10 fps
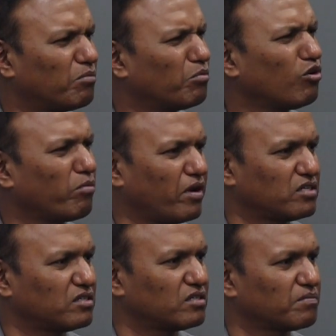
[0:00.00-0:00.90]
poor
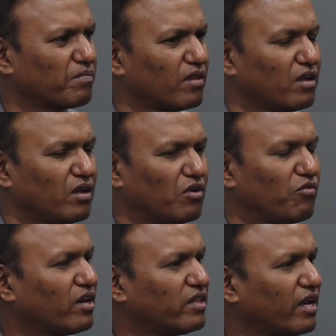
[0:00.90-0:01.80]
patients,
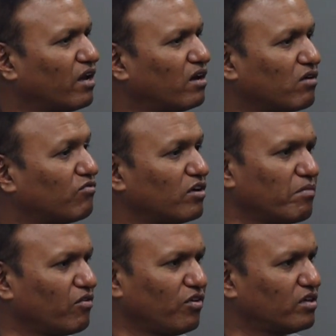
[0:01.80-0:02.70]
where they cannot afford my
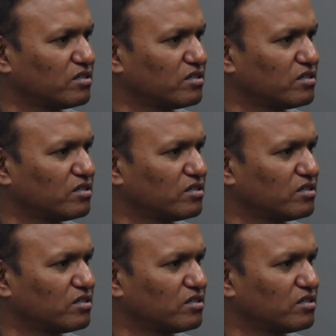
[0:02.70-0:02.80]
fees.